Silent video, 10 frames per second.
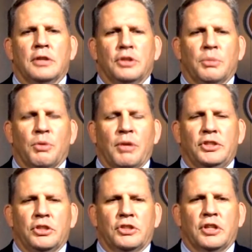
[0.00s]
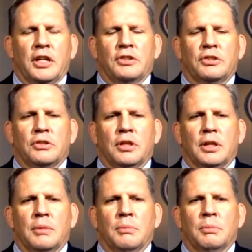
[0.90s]
Some great success
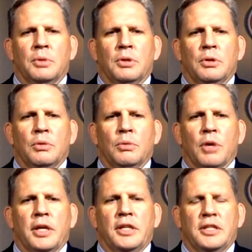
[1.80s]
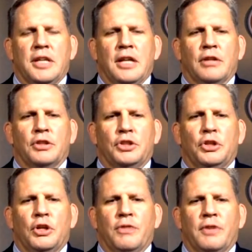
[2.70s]
working together as
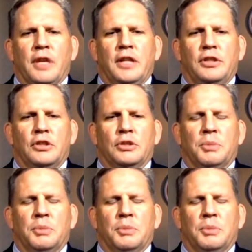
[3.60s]
two different nations,